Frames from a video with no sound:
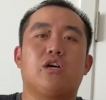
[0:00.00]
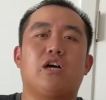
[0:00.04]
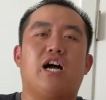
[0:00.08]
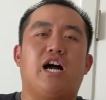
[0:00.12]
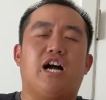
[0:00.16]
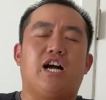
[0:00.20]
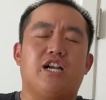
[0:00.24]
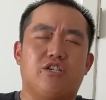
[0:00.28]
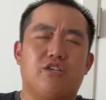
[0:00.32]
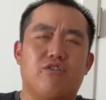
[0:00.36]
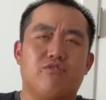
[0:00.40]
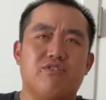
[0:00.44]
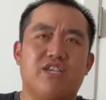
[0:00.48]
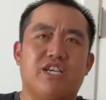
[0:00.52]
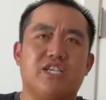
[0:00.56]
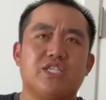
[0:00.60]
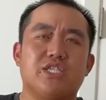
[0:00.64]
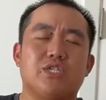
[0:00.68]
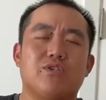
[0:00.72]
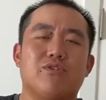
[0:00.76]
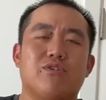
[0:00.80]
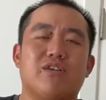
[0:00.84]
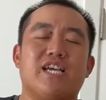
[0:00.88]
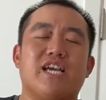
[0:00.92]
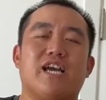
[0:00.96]
I know
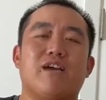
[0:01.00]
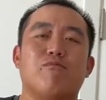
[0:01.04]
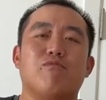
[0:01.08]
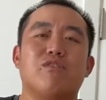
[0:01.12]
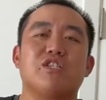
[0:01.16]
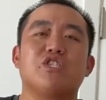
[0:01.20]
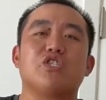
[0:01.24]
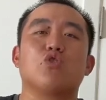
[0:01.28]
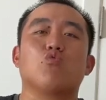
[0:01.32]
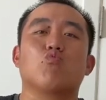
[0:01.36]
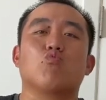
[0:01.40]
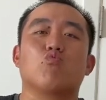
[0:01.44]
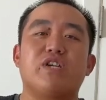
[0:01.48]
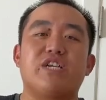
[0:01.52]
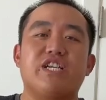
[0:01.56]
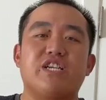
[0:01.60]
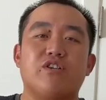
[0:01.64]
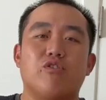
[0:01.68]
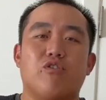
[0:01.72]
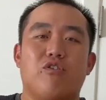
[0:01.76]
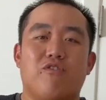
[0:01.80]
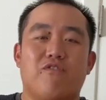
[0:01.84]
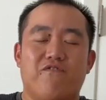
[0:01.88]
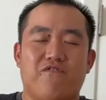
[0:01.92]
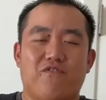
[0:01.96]
yesterday I went to
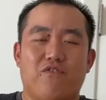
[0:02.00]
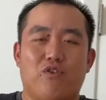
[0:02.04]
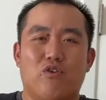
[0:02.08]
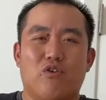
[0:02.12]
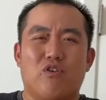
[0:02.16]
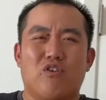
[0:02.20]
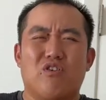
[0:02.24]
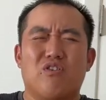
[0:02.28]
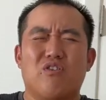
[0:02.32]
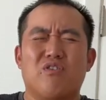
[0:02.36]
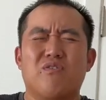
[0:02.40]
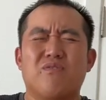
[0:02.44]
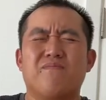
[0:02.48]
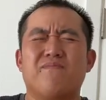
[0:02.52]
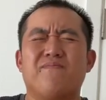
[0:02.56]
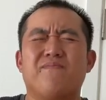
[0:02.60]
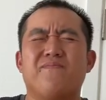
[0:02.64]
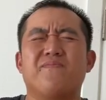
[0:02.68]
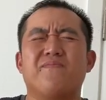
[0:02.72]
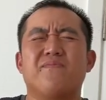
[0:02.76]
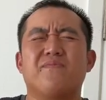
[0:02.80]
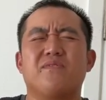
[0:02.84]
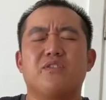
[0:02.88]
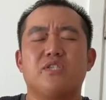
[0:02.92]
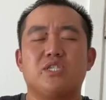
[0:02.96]
Rico for
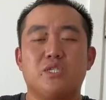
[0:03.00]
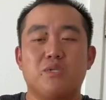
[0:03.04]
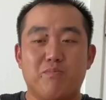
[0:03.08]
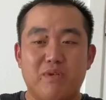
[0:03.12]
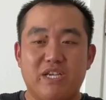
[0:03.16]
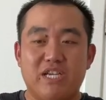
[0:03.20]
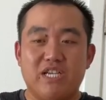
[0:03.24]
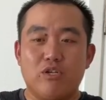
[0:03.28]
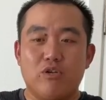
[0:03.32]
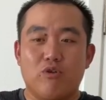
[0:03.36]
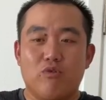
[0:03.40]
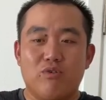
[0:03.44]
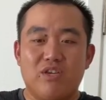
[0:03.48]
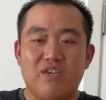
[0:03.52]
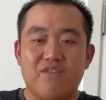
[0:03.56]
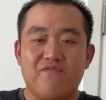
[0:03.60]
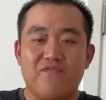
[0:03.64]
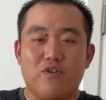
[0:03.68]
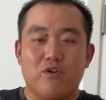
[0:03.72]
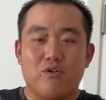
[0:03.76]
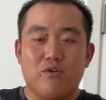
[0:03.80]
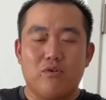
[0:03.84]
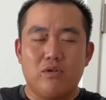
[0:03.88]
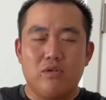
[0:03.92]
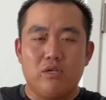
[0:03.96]
Speak No
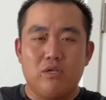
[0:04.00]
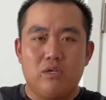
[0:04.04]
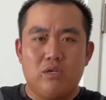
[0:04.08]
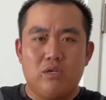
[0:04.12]
Evil.